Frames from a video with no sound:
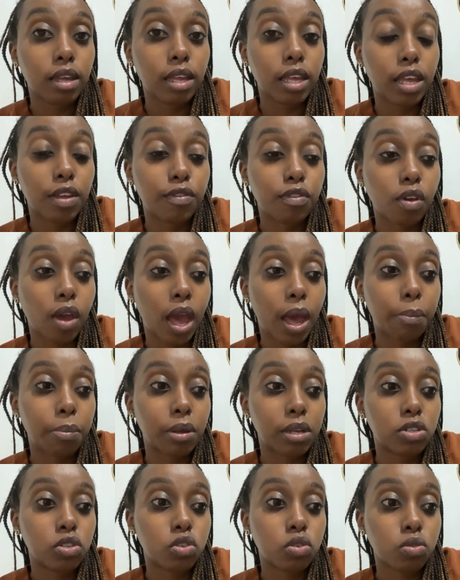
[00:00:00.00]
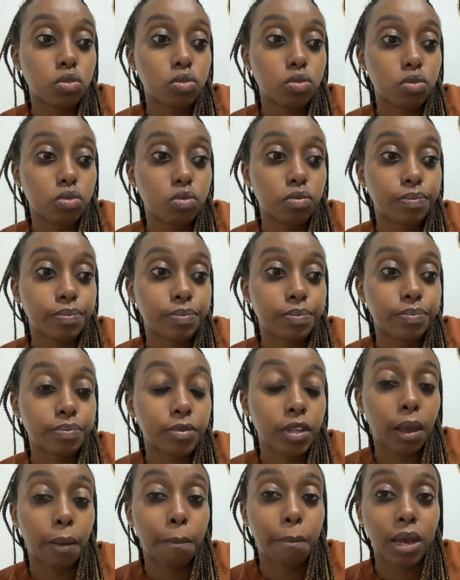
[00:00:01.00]
if you happen to
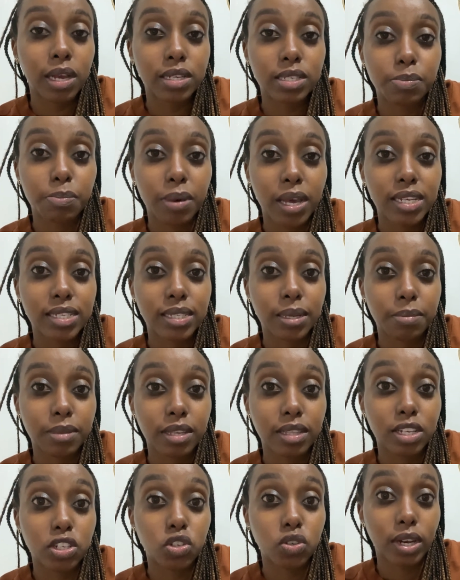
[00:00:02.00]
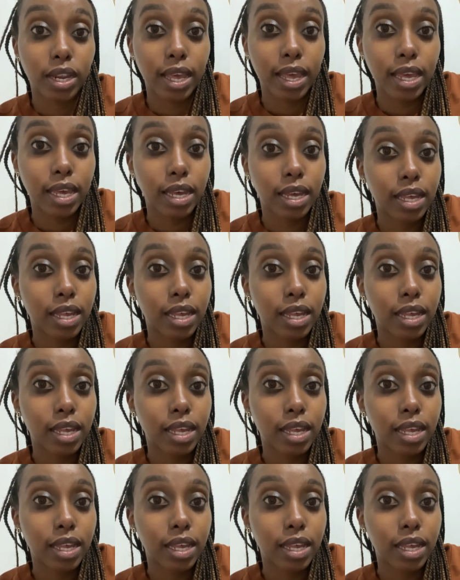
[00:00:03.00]
pass by something that you like,